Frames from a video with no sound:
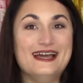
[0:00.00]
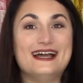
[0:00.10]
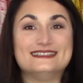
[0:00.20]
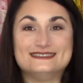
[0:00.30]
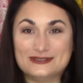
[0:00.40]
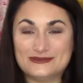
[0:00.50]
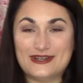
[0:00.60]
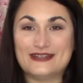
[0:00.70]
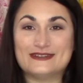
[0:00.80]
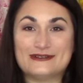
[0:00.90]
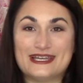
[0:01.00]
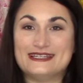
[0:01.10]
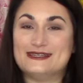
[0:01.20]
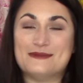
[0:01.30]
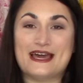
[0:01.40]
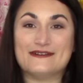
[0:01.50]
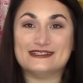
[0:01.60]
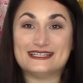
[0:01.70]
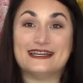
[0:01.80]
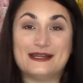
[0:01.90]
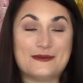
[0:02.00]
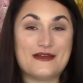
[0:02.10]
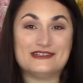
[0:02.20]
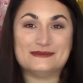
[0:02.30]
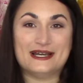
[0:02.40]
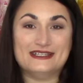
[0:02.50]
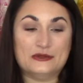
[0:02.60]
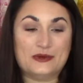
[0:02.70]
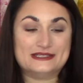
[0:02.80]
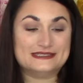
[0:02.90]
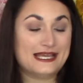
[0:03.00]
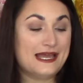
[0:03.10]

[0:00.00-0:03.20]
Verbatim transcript: I still have not located the batteries. I ended up having to buy new ones,